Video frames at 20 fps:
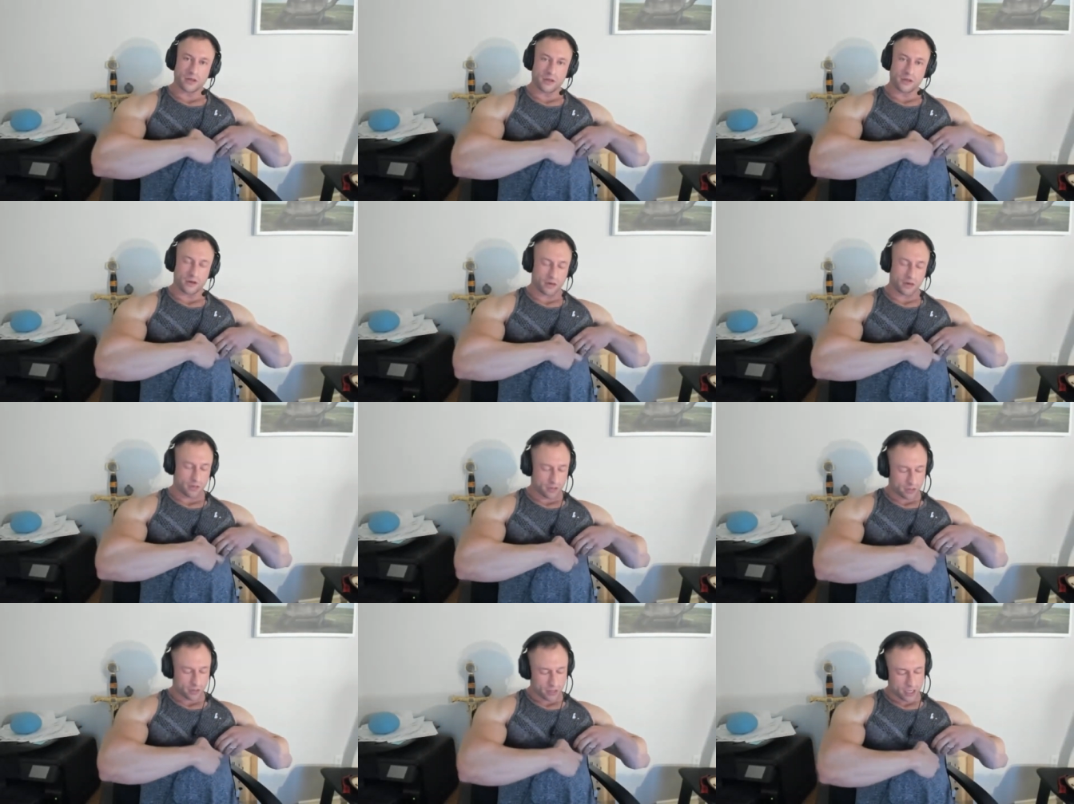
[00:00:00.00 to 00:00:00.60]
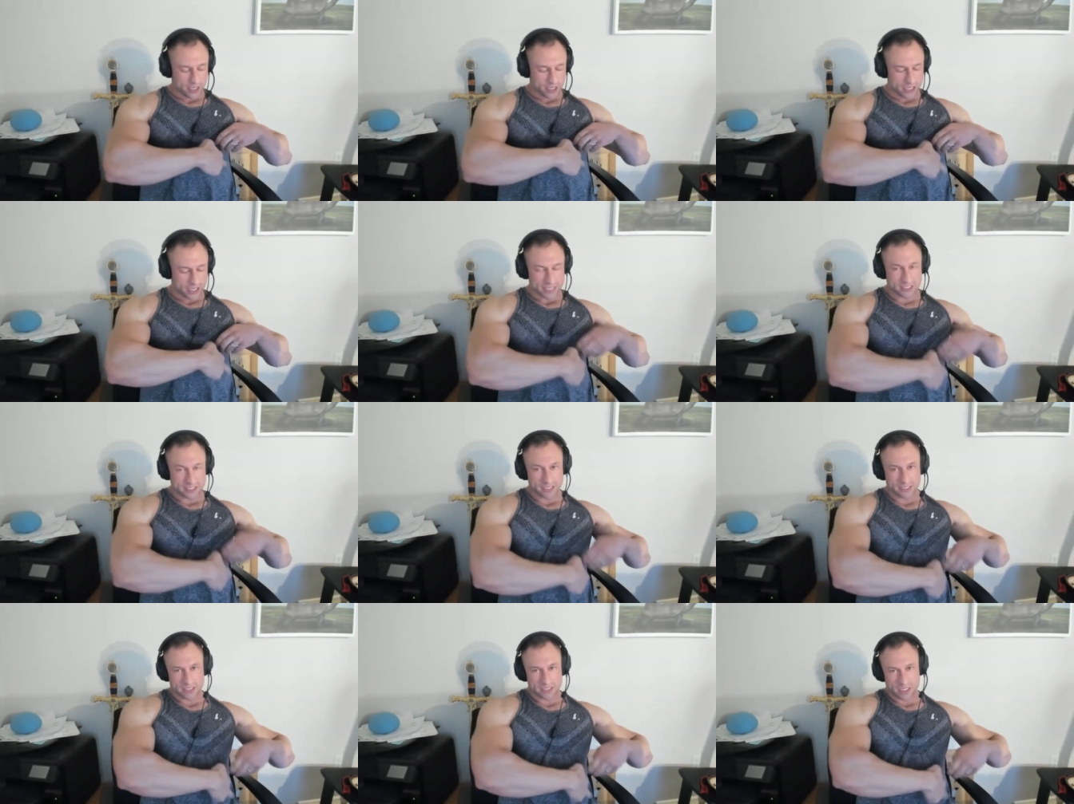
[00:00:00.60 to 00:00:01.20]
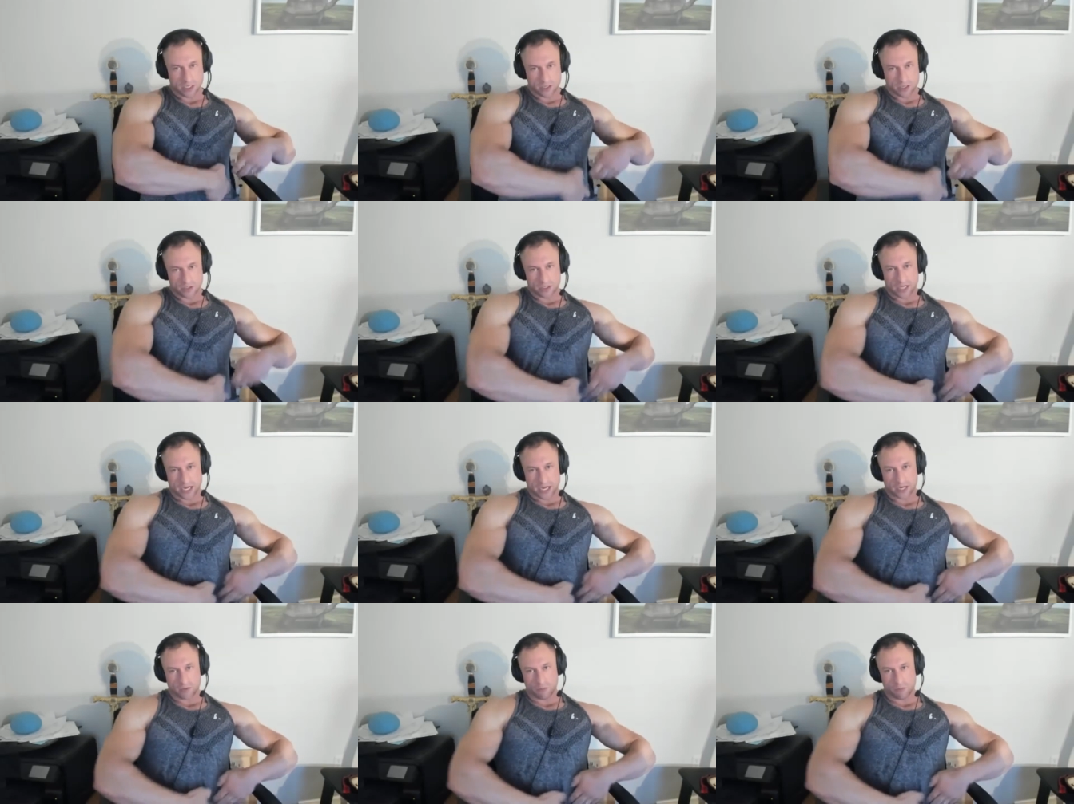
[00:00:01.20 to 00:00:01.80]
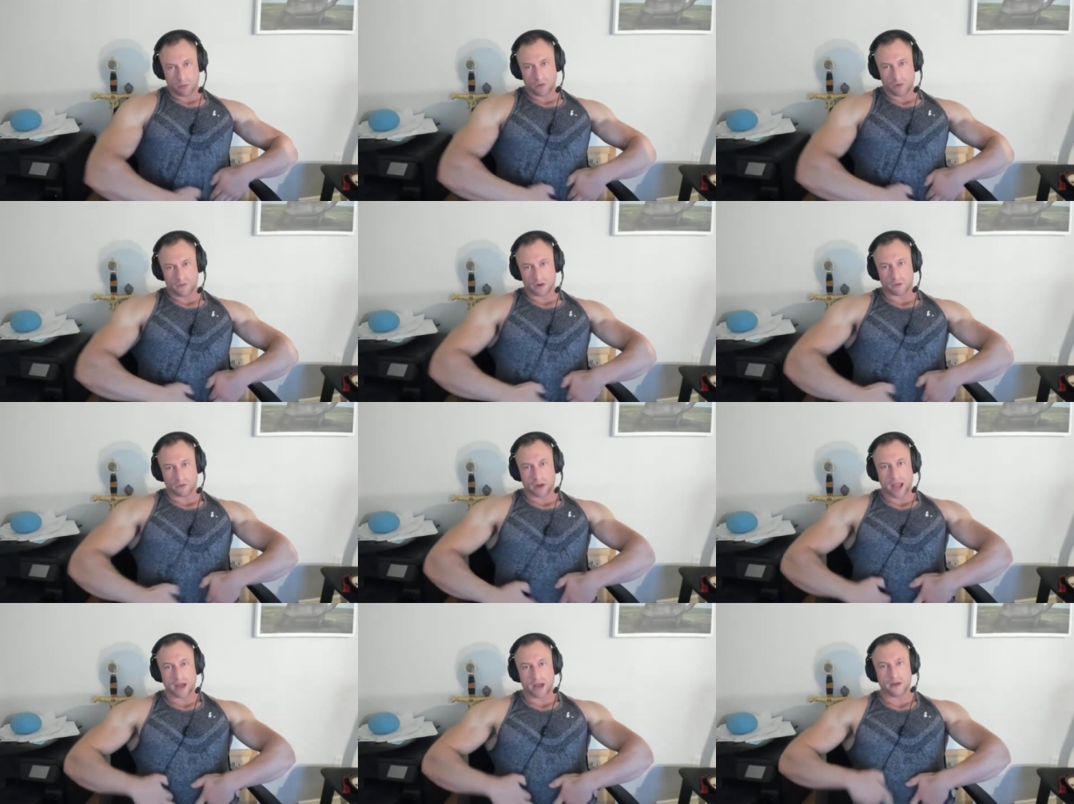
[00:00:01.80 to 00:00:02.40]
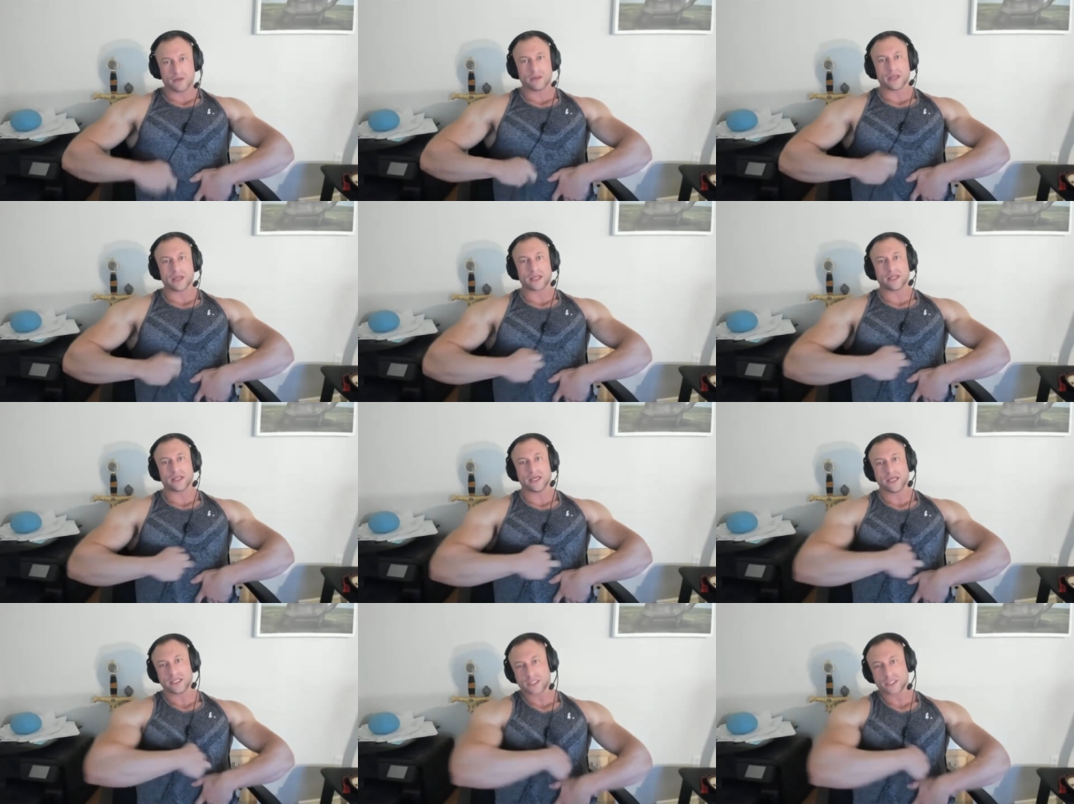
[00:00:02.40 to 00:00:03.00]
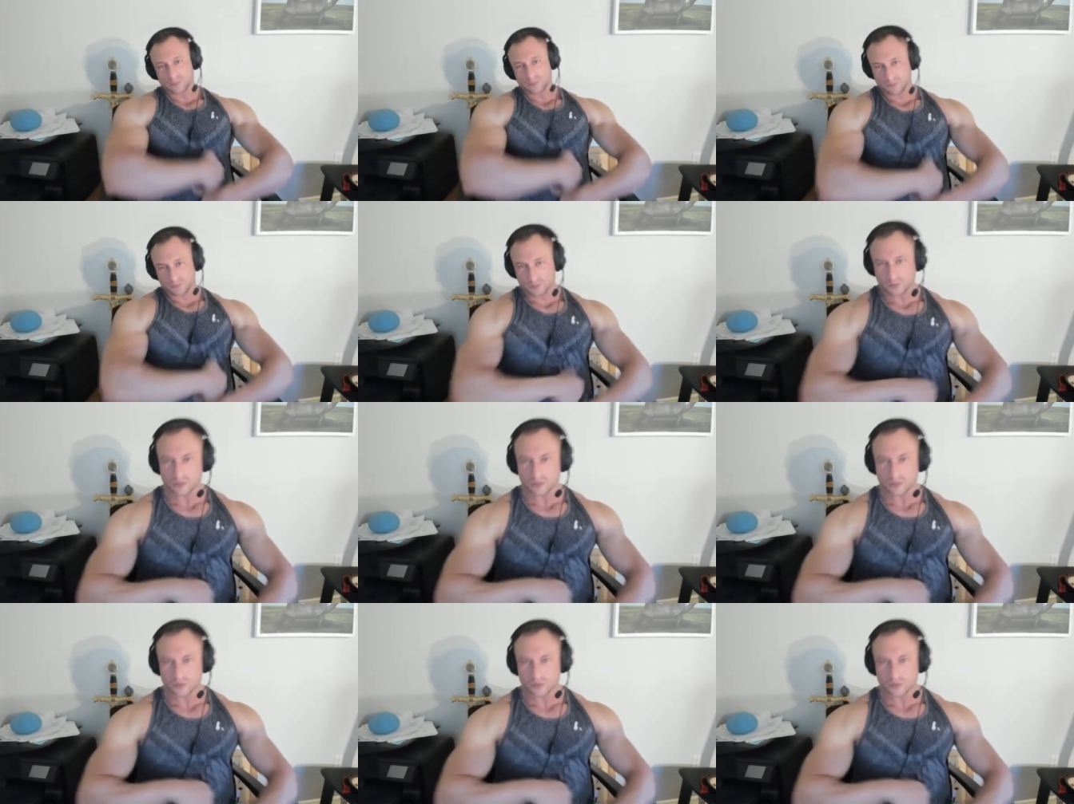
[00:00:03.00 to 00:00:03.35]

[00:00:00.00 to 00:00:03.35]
your intestines and you like move it around like this.